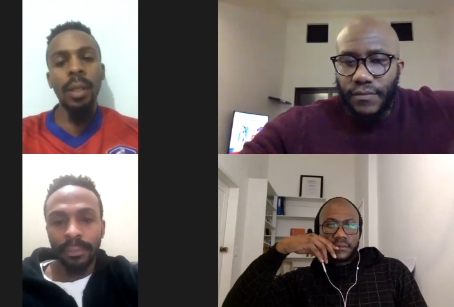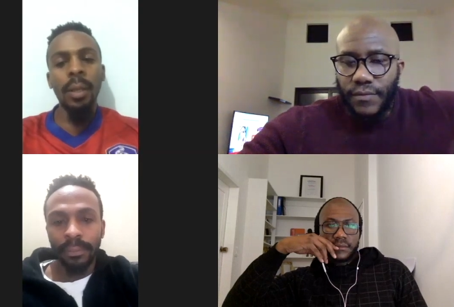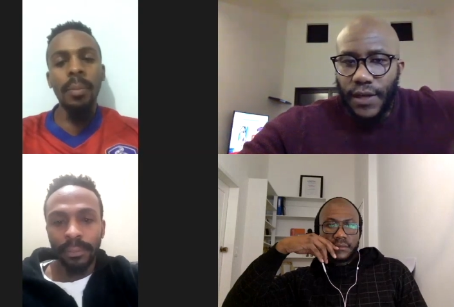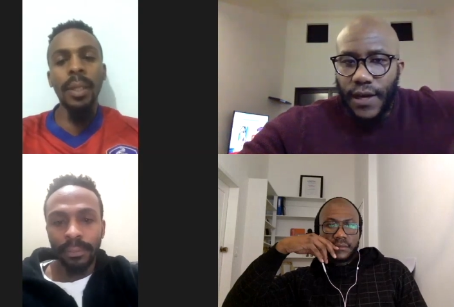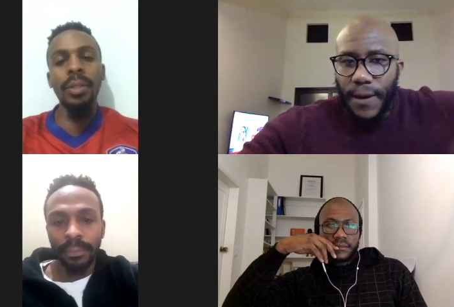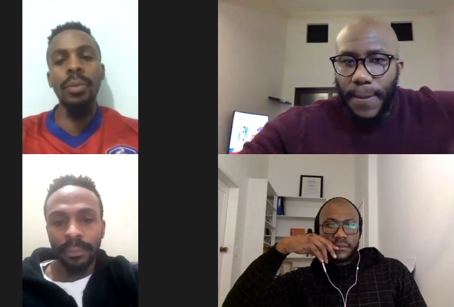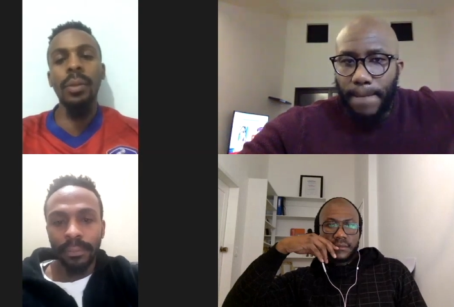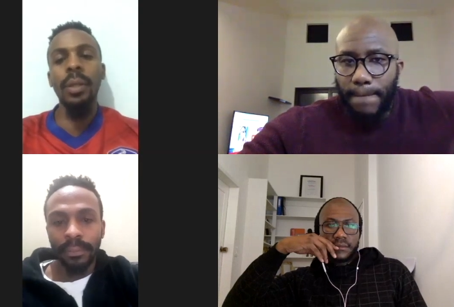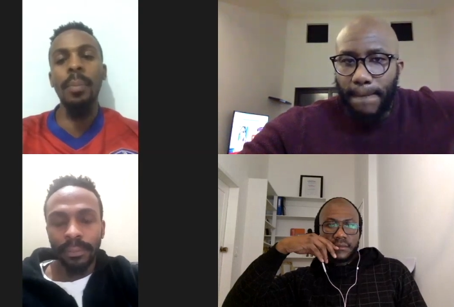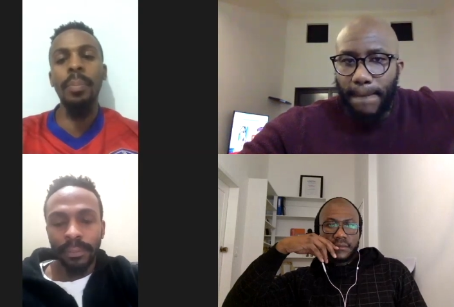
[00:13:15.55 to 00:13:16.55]
Speaker 1: making sure
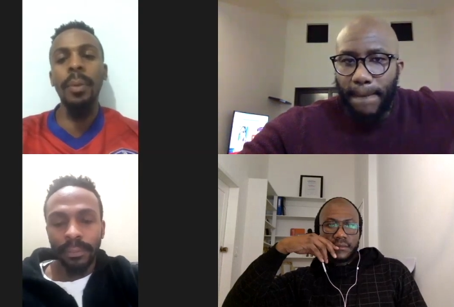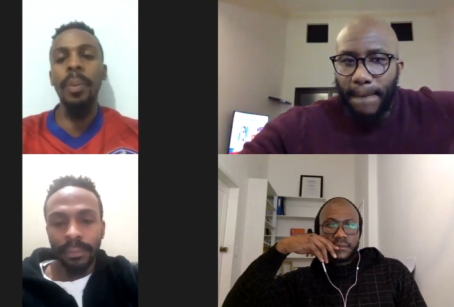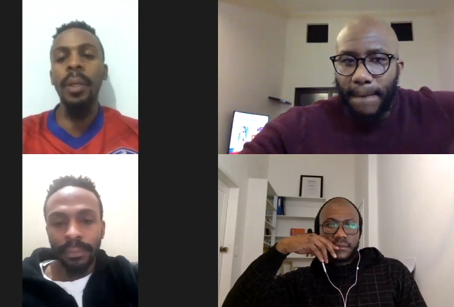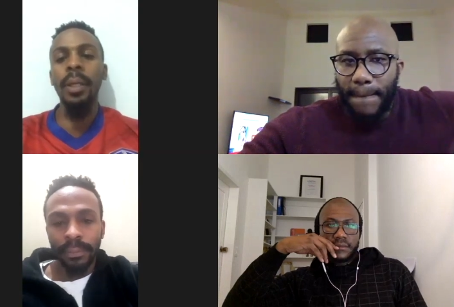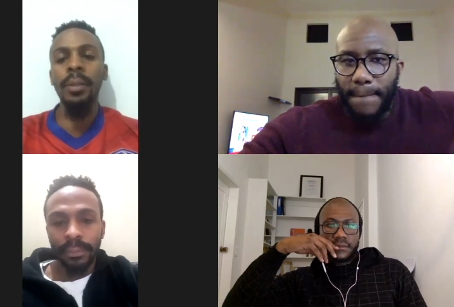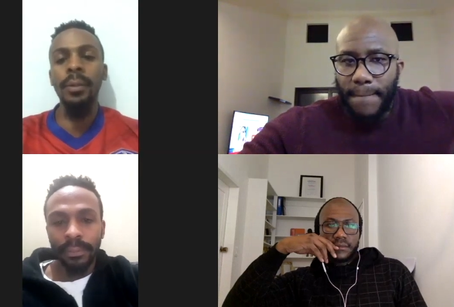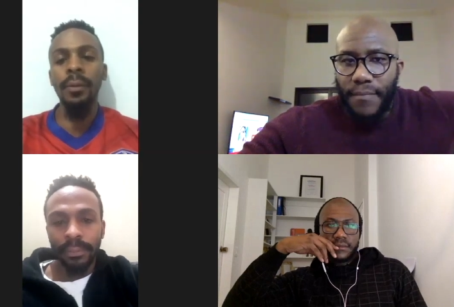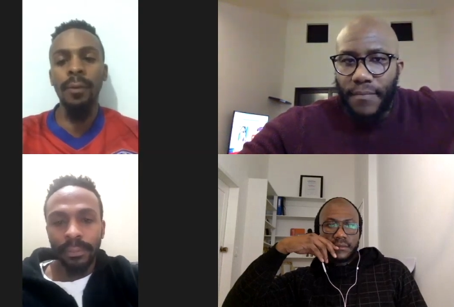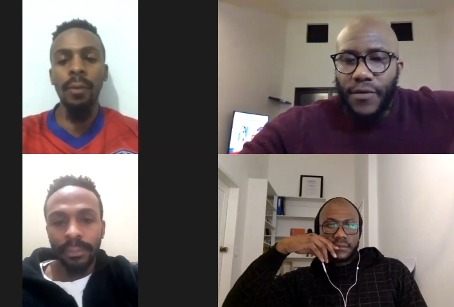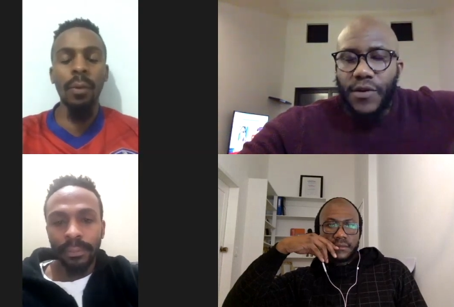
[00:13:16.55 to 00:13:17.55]
that I'm prepared
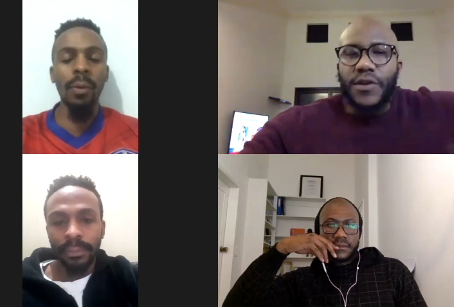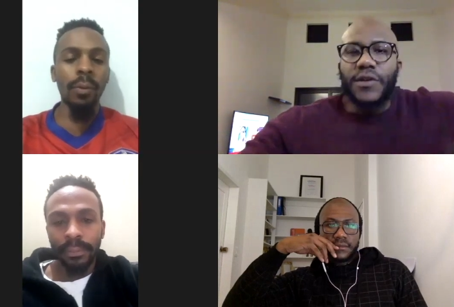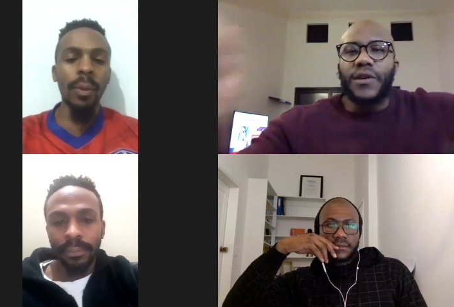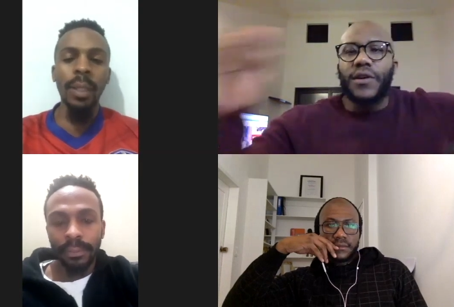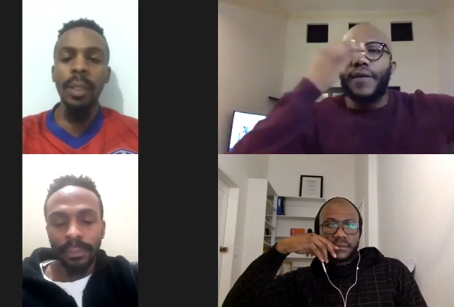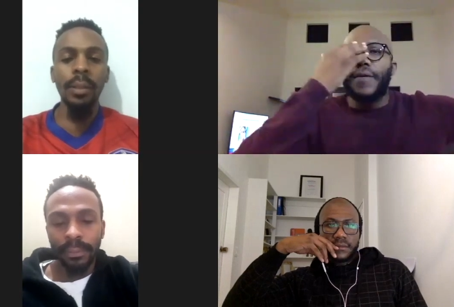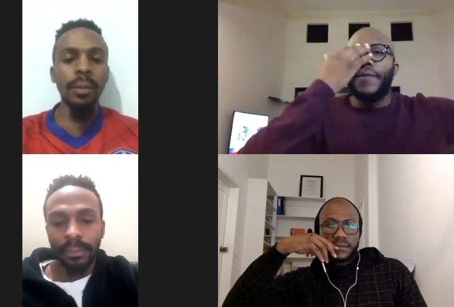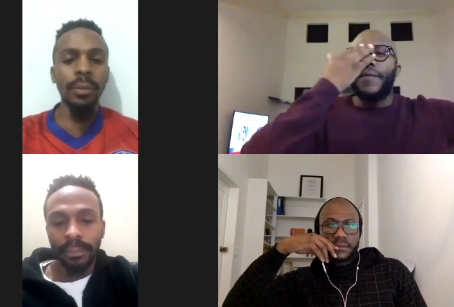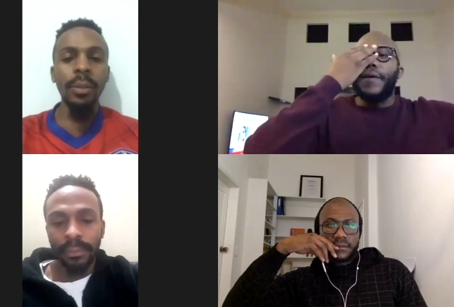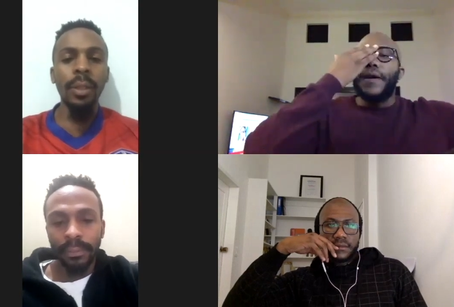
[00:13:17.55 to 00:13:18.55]
for when.
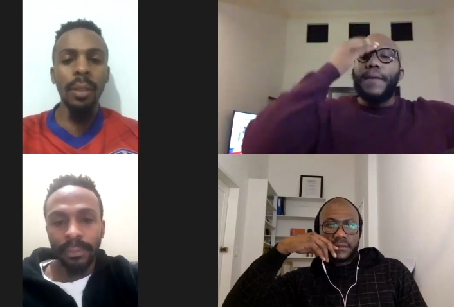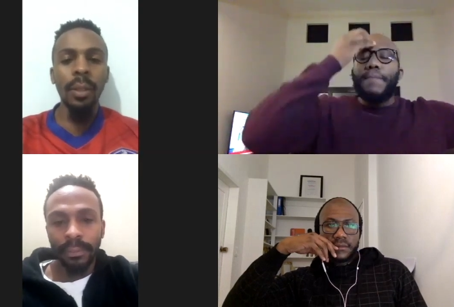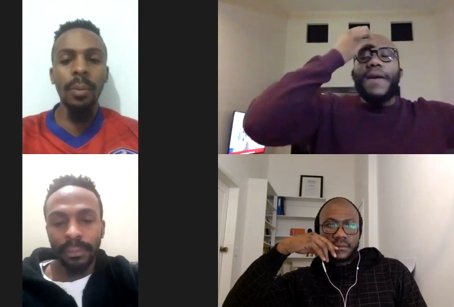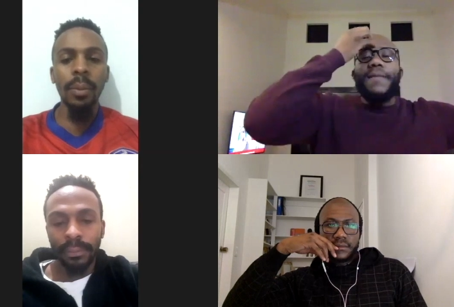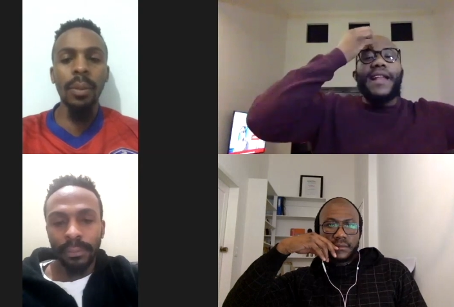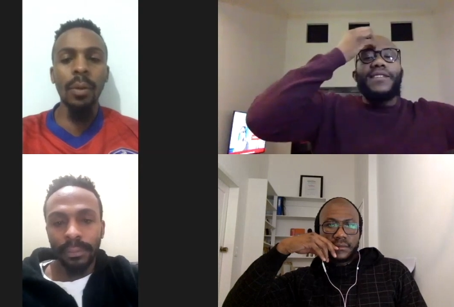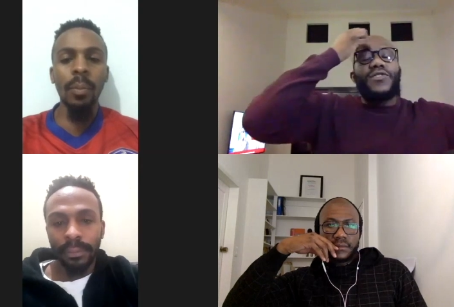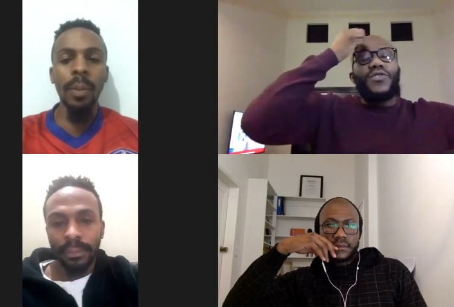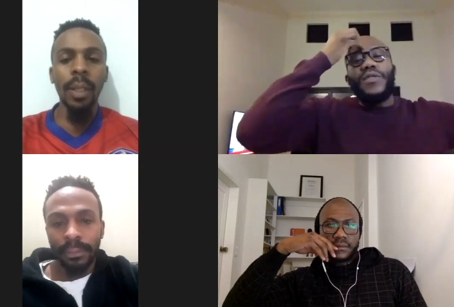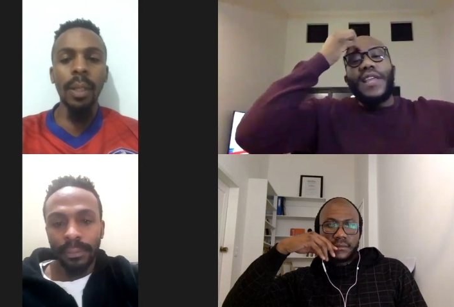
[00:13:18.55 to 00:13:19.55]
Speaker 2: Maybe let's
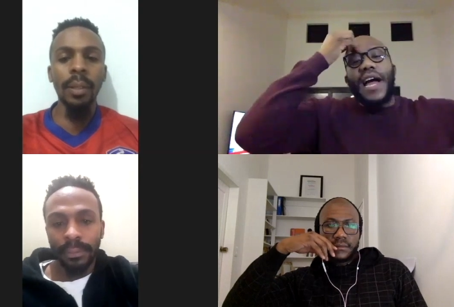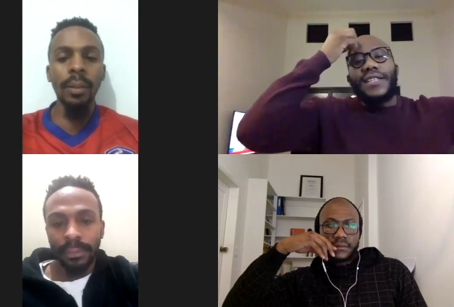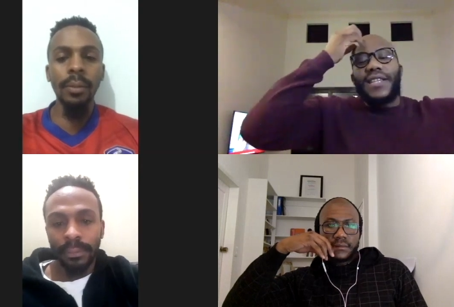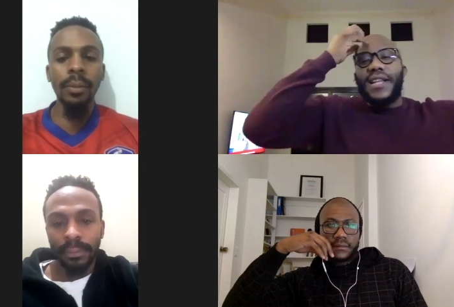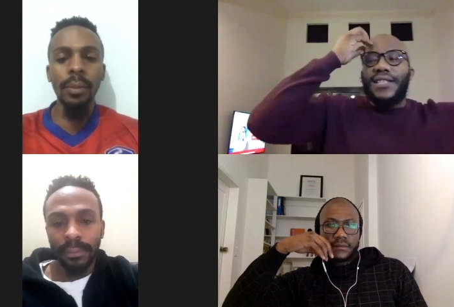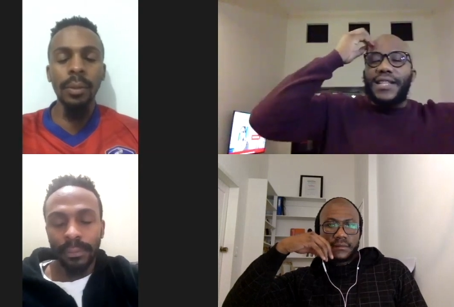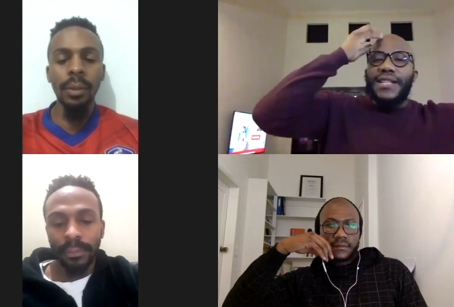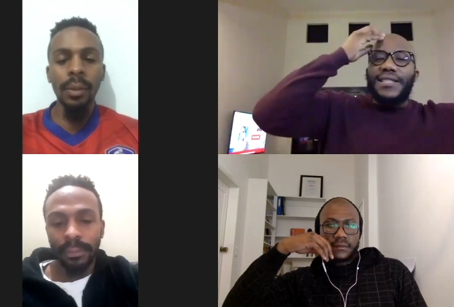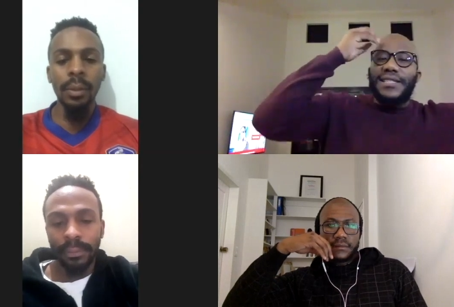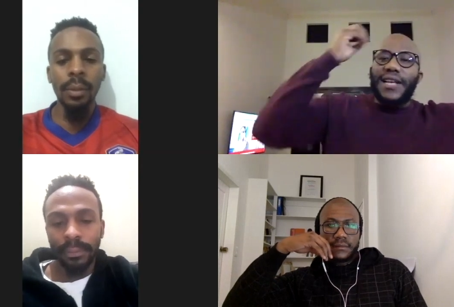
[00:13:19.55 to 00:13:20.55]
back. do that. Let's
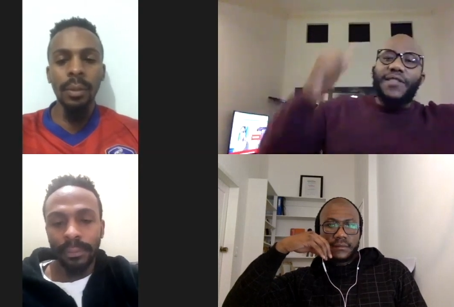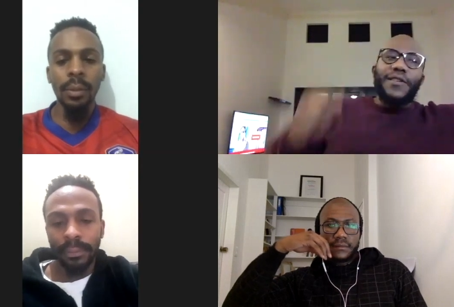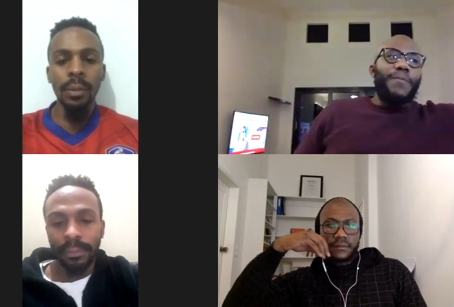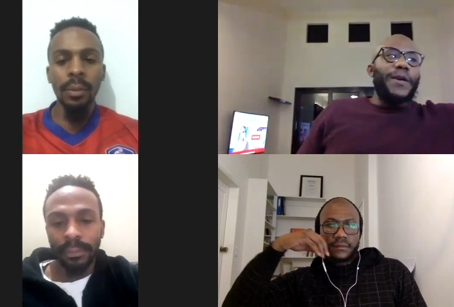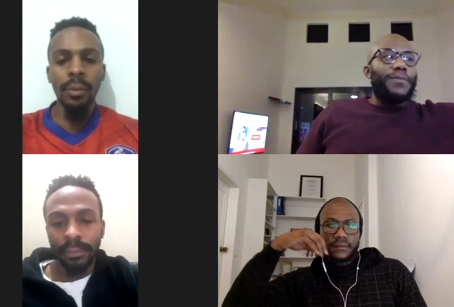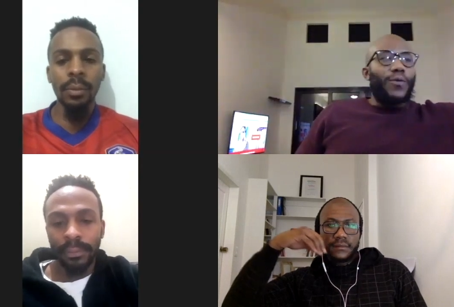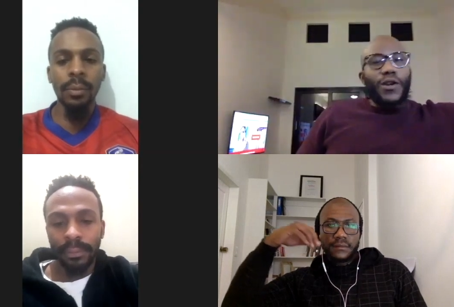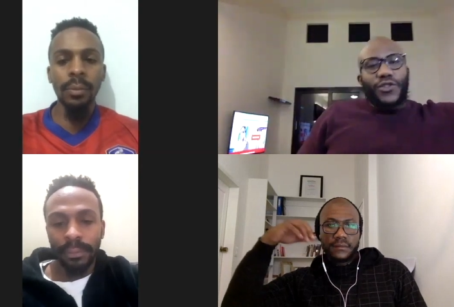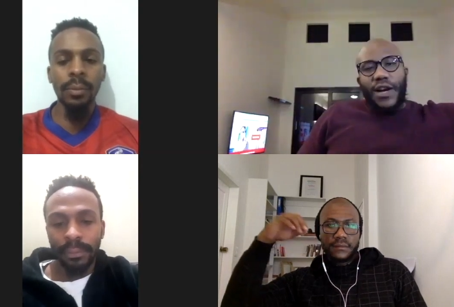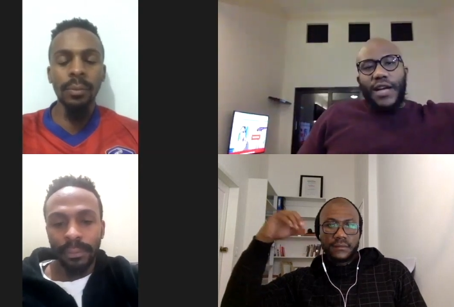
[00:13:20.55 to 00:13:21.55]
let's tell the people
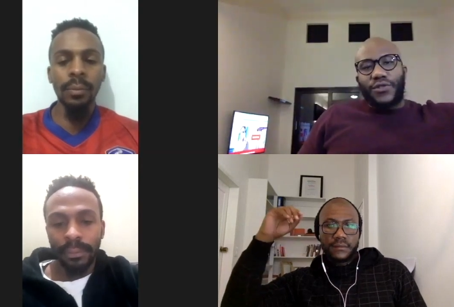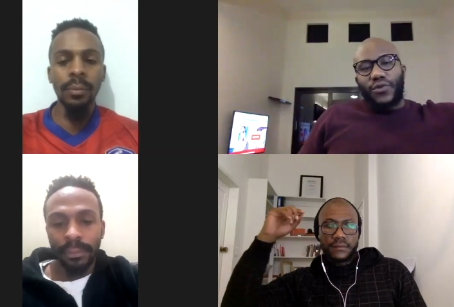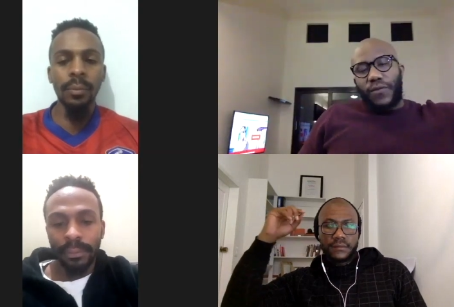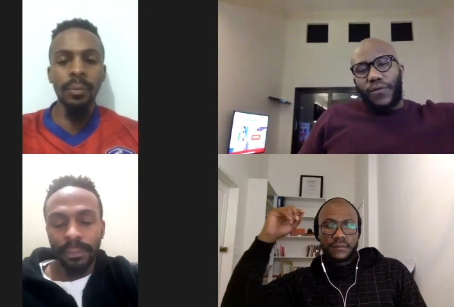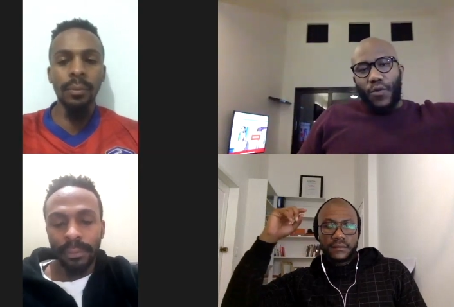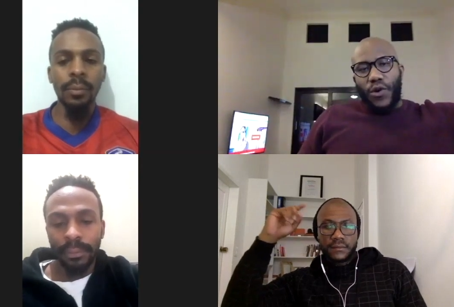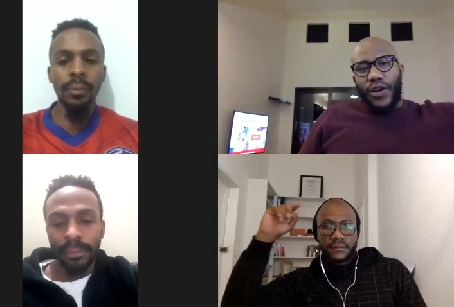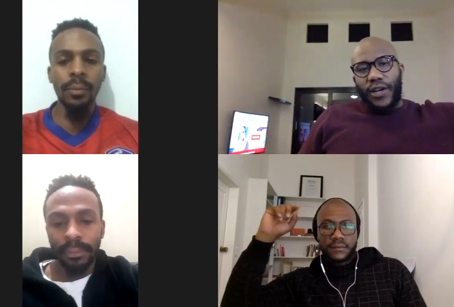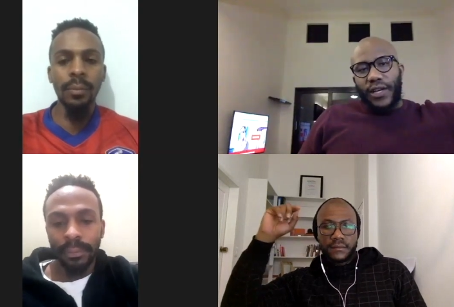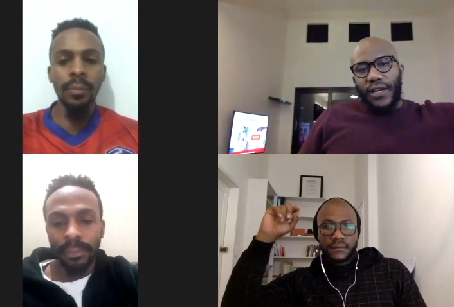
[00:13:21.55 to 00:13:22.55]
what you guys do for
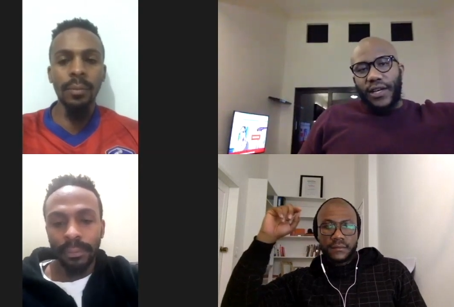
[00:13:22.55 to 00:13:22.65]
work.